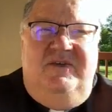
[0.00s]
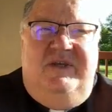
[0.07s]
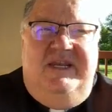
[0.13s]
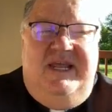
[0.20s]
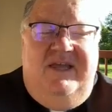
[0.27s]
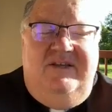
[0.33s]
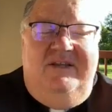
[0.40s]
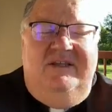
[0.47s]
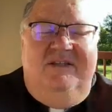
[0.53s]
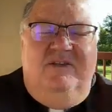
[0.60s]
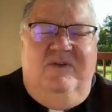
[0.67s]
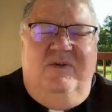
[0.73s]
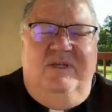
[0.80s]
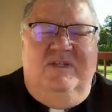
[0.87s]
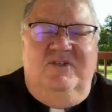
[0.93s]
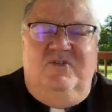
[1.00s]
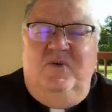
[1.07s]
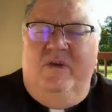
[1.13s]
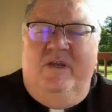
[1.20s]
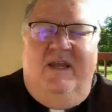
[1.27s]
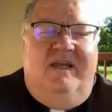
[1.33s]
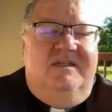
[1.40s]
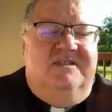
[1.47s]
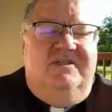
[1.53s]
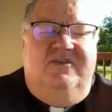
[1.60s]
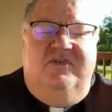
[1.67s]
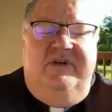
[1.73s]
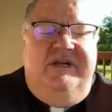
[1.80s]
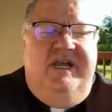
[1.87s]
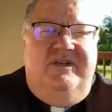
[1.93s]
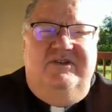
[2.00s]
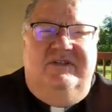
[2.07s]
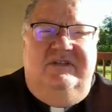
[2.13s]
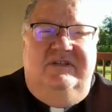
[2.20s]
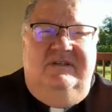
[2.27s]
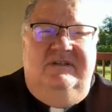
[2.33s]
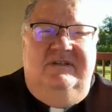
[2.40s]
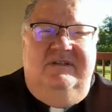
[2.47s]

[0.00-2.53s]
you get out and you enjoy God's creation,